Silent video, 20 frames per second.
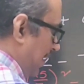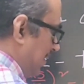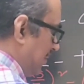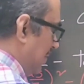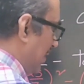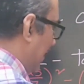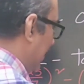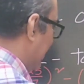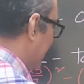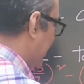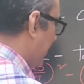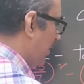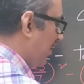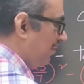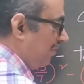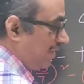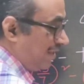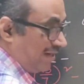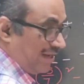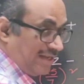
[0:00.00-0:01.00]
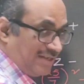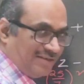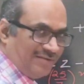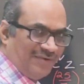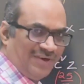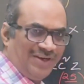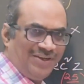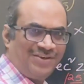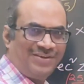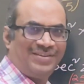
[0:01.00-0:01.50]
So I'll see you in the
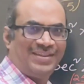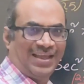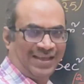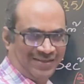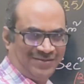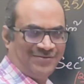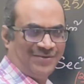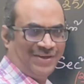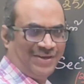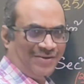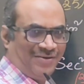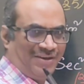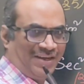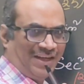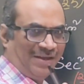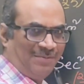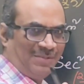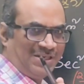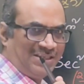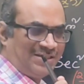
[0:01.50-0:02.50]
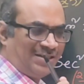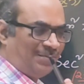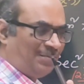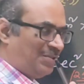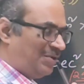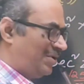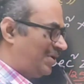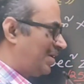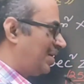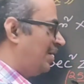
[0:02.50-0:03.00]
next video. Thanks for your time and
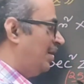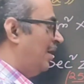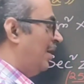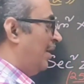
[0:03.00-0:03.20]
support.